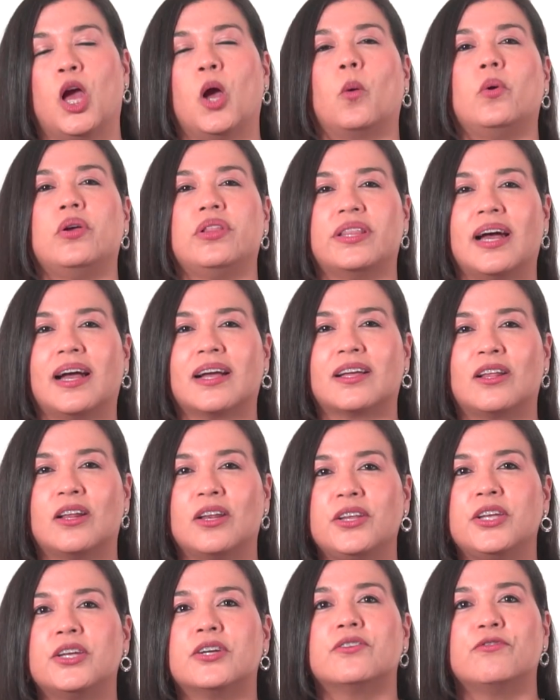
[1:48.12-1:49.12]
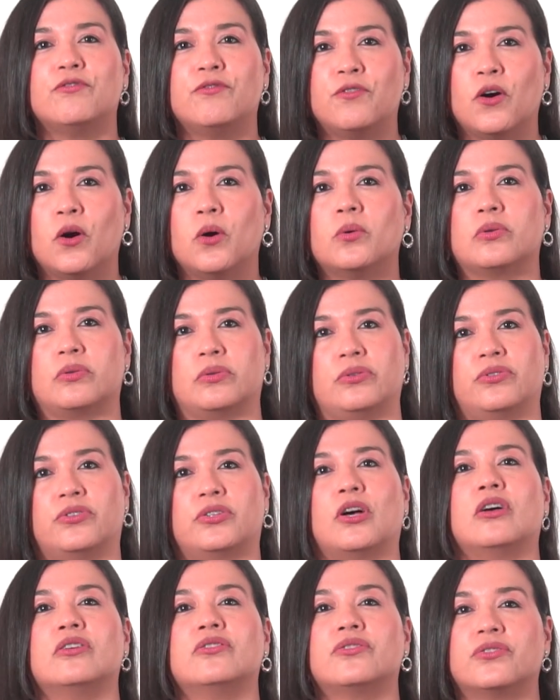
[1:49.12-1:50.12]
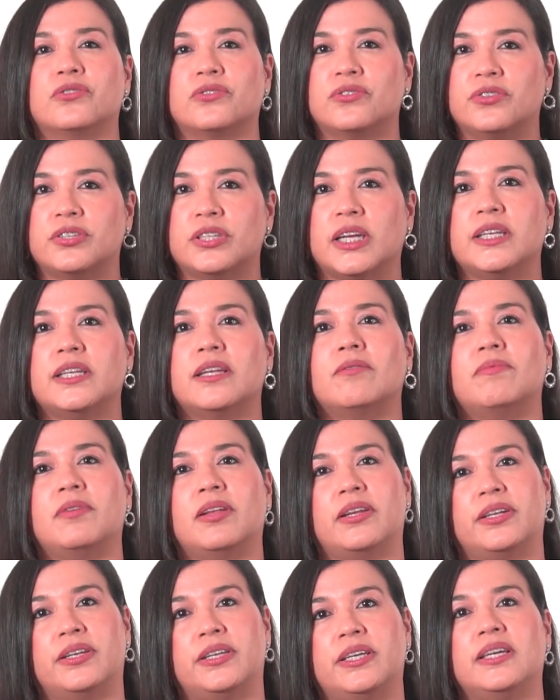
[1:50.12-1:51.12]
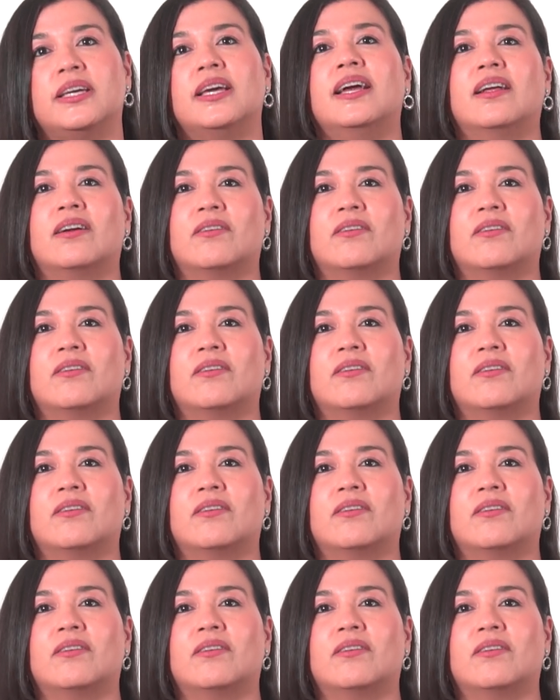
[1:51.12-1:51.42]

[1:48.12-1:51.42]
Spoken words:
with a clear focus on sustainability,